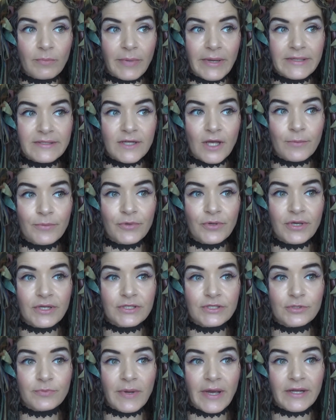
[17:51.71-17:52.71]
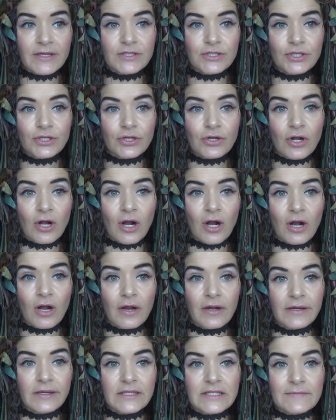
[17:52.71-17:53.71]
by the time you get back to your
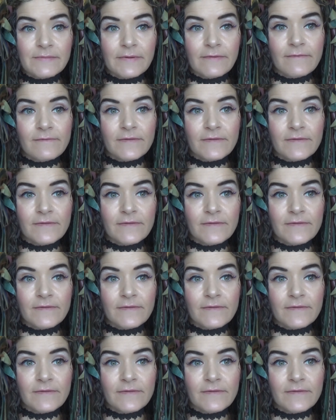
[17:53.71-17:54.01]
car and it's been